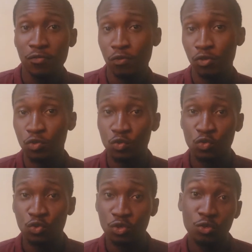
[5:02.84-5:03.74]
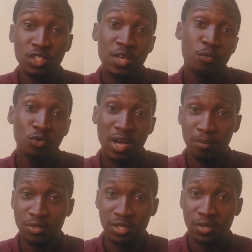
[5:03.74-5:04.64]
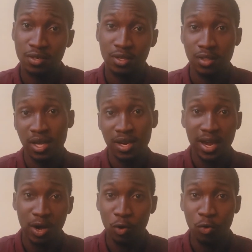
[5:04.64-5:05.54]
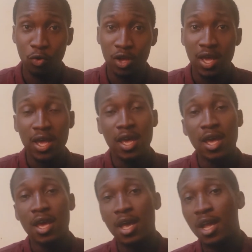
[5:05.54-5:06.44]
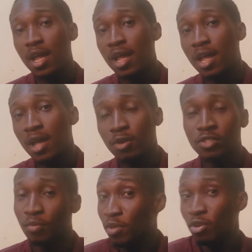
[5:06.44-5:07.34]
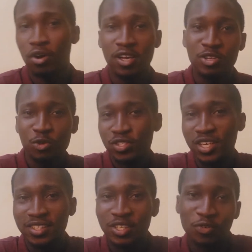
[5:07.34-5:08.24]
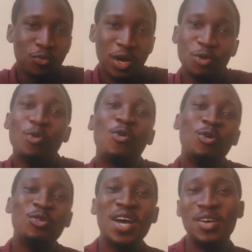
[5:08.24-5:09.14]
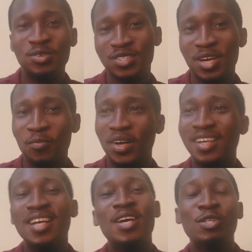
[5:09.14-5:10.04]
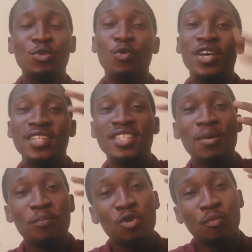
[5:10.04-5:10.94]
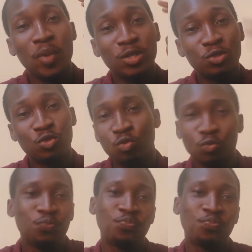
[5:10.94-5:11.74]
for use with triple captain than now. Because me already use ourselves, but I know we call that use and So tip number 2,